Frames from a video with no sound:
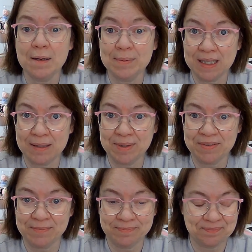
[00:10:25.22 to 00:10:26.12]

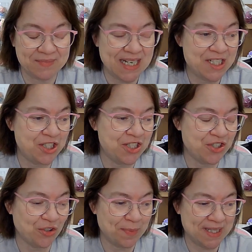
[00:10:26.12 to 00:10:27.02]
Lobby, and she
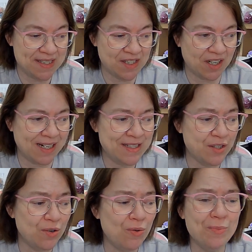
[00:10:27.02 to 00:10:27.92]
showed me this yarn. I
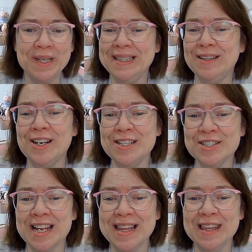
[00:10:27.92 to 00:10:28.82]
said, oh my gosh,
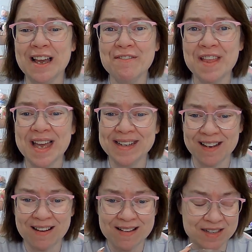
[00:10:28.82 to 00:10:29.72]
I love that
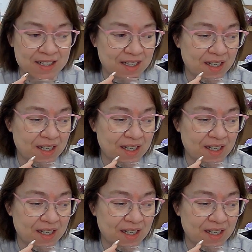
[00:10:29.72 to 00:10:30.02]
yarn.